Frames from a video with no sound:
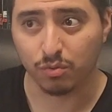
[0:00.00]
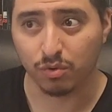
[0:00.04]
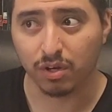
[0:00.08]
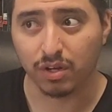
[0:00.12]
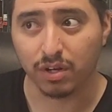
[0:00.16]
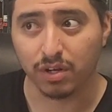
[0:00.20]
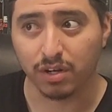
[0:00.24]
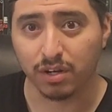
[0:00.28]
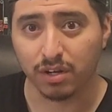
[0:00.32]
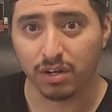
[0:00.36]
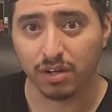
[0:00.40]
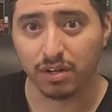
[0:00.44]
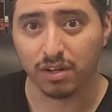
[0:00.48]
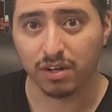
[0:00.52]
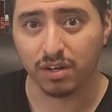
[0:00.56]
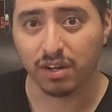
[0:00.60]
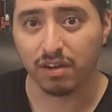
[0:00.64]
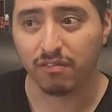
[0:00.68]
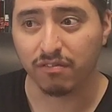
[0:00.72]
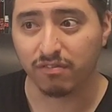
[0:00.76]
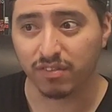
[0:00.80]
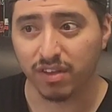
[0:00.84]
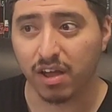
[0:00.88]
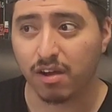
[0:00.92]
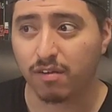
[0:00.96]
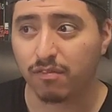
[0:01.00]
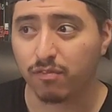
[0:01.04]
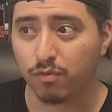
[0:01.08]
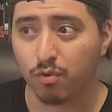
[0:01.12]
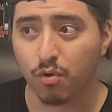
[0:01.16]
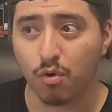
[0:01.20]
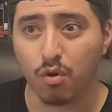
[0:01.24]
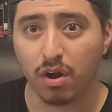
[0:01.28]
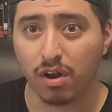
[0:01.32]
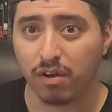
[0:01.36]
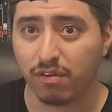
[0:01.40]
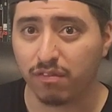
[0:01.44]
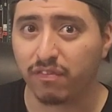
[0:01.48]
1, if not
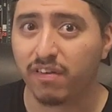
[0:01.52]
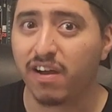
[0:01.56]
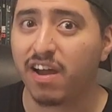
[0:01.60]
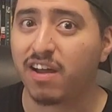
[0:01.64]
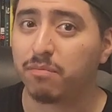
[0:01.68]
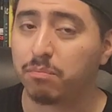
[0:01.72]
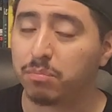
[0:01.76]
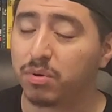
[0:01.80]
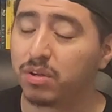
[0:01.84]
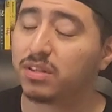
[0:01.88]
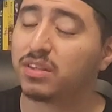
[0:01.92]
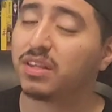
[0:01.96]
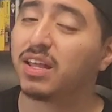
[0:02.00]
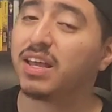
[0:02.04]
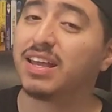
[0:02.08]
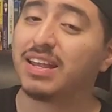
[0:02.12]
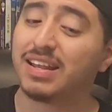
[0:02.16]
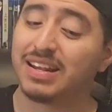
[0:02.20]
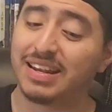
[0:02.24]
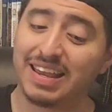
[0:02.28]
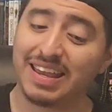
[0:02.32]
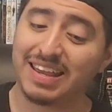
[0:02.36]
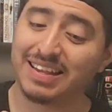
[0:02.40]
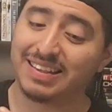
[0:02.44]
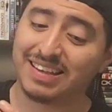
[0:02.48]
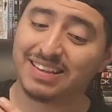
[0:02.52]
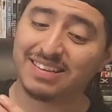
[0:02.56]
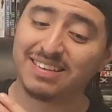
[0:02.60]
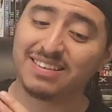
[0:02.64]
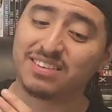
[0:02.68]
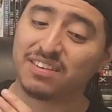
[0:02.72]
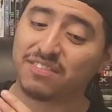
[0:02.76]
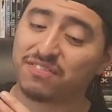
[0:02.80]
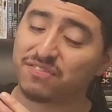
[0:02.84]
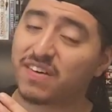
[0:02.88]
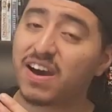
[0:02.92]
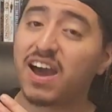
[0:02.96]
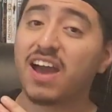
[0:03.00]
4 out of 5, but this is
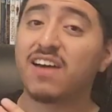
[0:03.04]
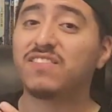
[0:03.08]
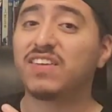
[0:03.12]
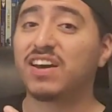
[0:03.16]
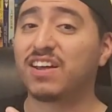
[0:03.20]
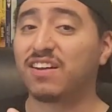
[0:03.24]
a 5